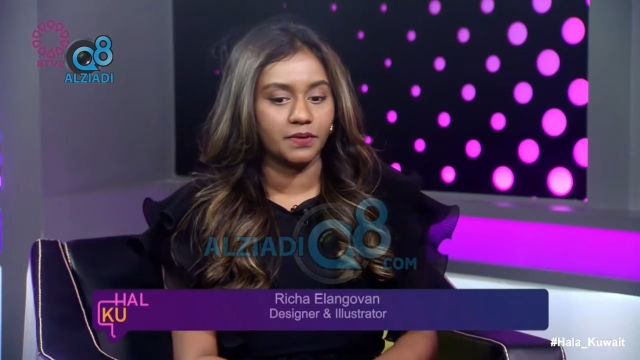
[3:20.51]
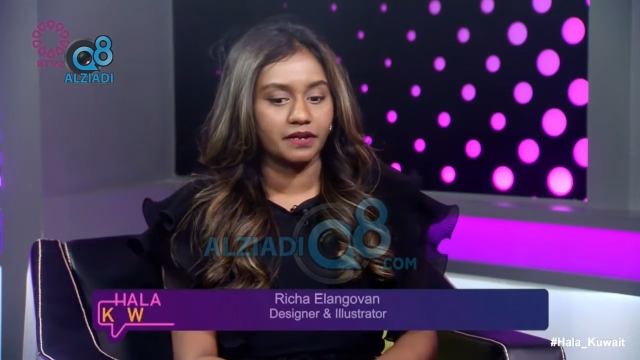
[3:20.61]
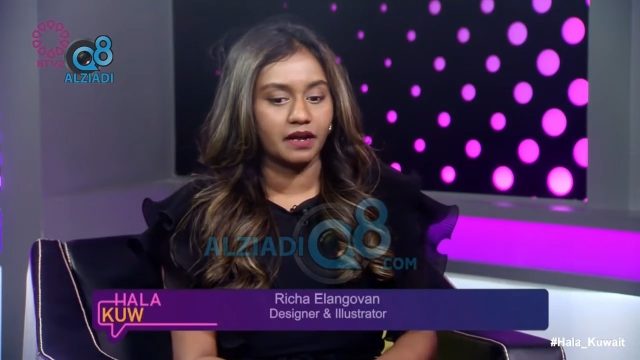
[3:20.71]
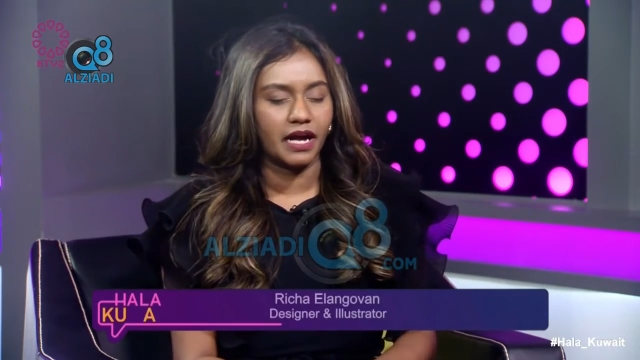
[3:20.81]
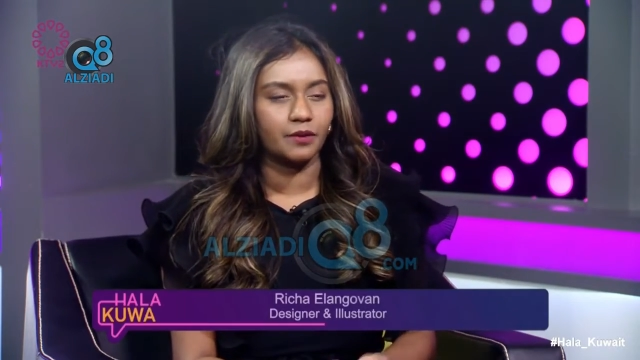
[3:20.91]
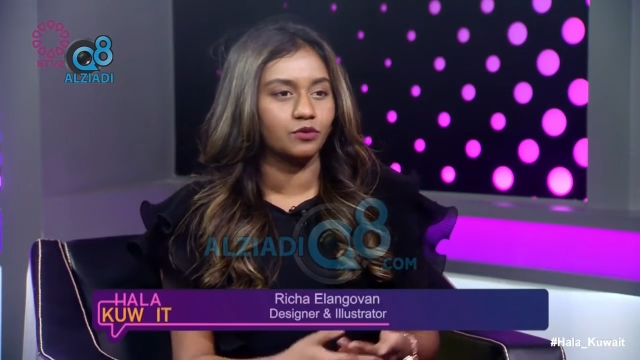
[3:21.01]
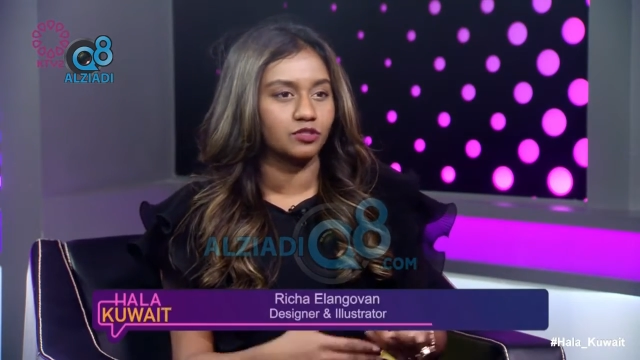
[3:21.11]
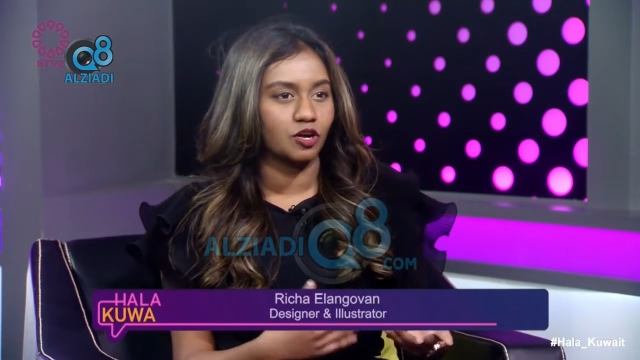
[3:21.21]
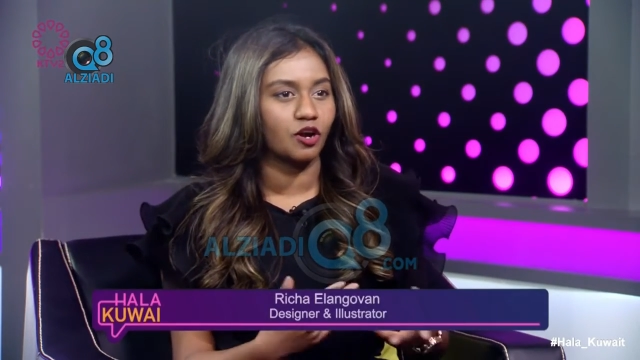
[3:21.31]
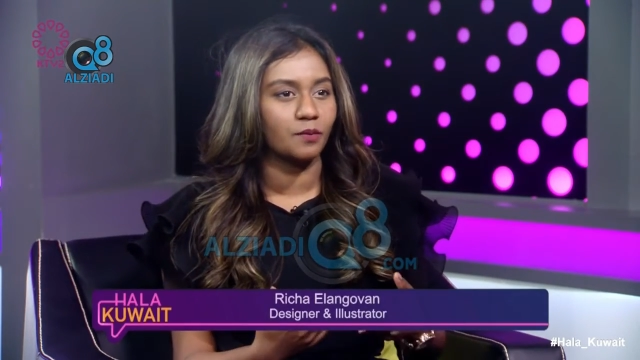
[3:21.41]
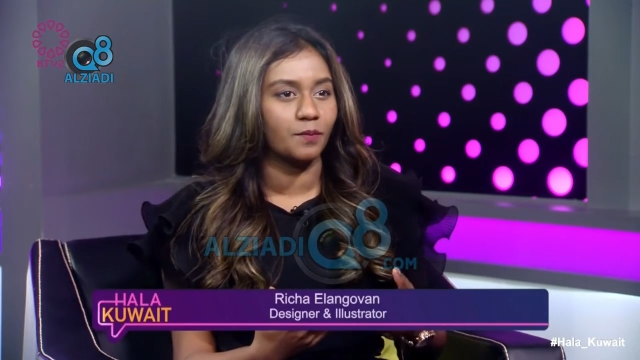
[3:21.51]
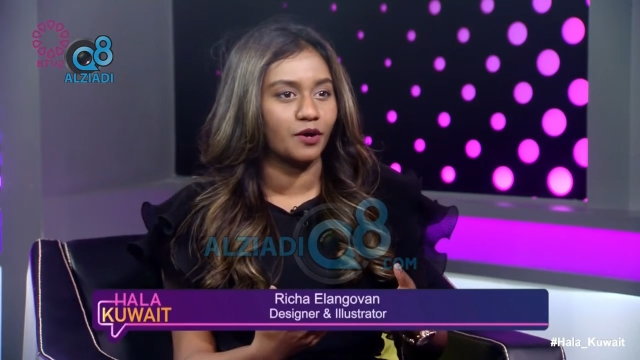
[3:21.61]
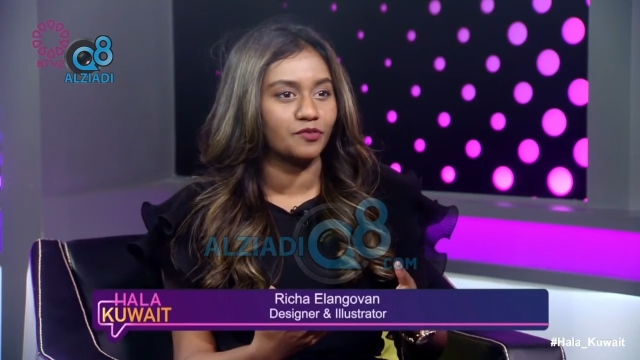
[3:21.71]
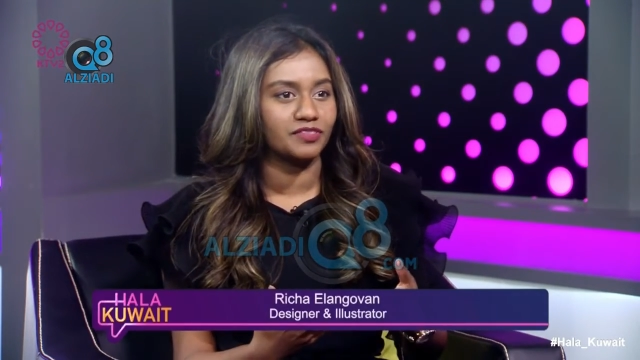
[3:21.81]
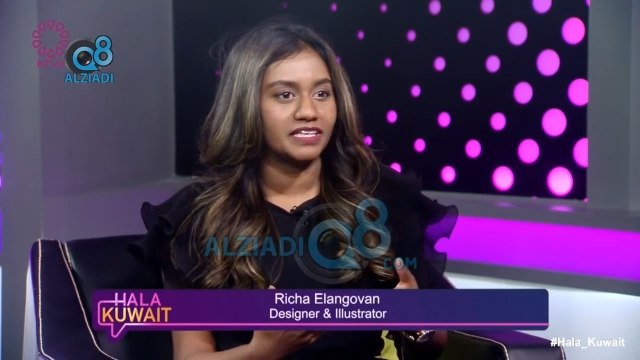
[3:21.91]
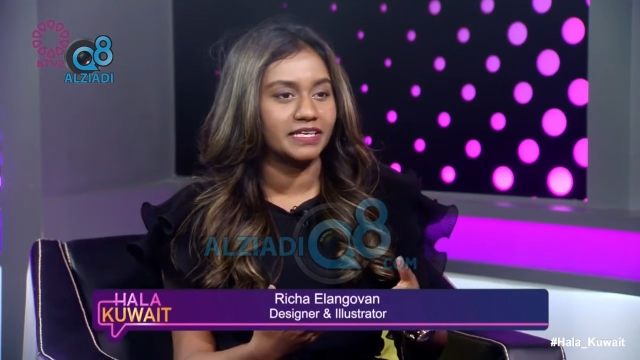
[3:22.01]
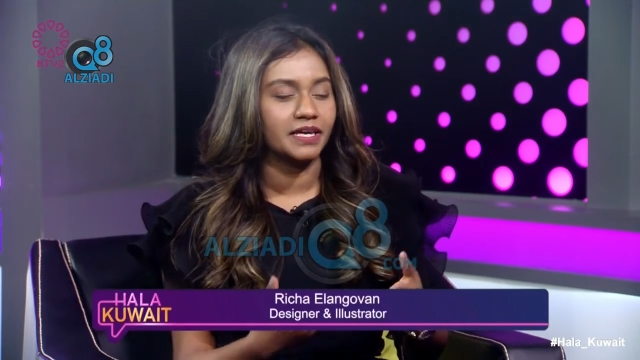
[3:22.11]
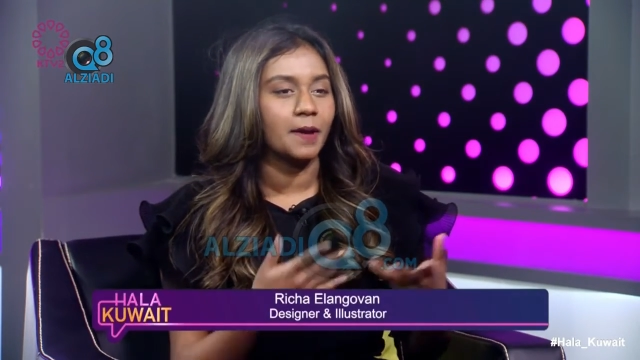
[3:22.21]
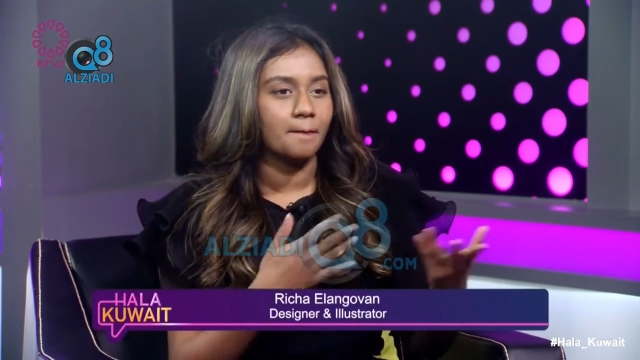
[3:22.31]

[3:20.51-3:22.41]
but I will talk about the